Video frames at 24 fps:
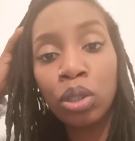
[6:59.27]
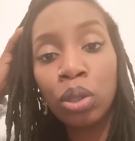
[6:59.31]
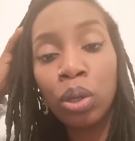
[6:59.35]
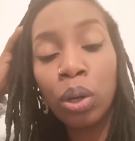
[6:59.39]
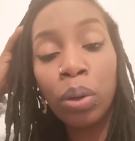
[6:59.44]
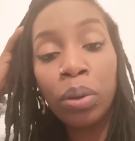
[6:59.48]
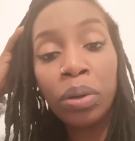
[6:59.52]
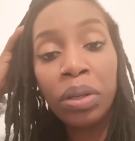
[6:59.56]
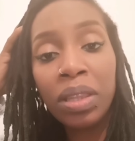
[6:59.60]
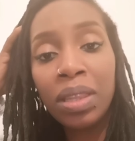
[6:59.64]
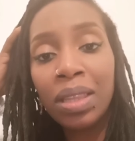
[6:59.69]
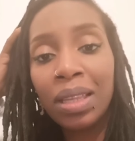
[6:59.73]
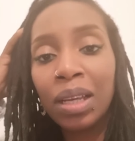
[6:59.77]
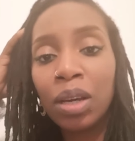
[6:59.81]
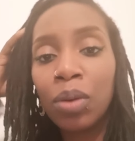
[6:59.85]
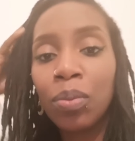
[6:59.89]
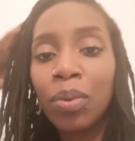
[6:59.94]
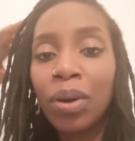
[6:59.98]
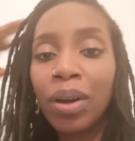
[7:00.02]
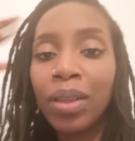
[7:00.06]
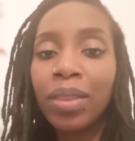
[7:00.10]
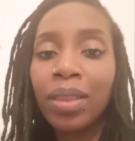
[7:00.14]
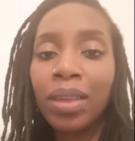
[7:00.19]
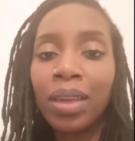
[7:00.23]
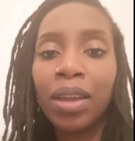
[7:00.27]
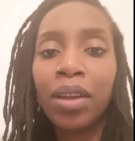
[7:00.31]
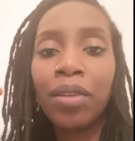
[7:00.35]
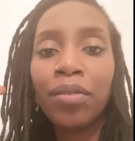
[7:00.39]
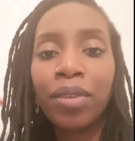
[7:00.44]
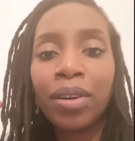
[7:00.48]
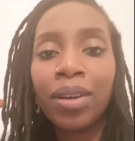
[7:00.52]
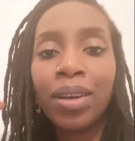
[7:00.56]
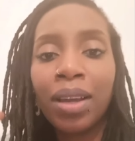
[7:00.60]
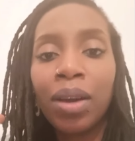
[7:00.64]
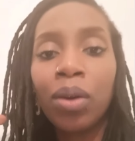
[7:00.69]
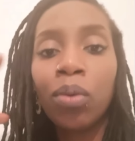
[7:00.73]
You only think about the here
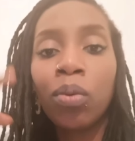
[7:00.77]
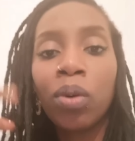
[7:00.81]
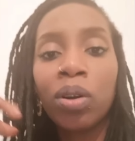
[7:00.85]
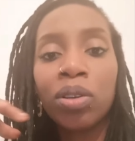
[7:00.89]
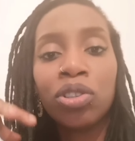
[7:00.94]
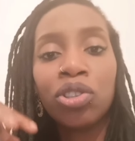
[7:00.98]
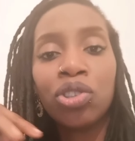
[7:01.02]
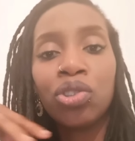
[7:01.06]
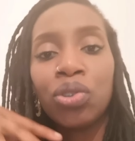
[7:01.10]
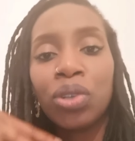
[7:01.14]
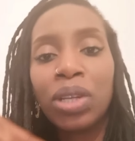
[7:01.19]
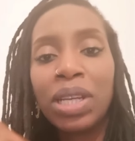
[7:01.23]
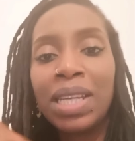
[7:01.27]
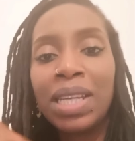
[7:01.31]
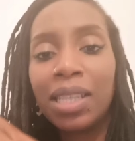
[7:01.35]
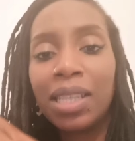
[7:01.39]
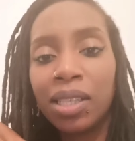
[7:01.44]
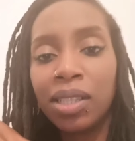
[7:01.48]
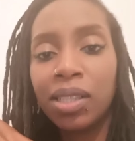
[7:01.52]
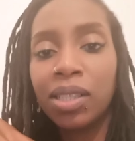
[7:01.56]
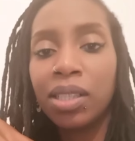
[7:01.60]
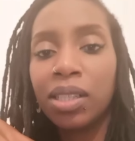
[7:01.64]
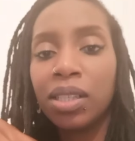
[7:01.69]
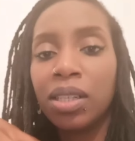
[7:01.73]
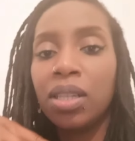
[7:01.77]
and now whilst you're it.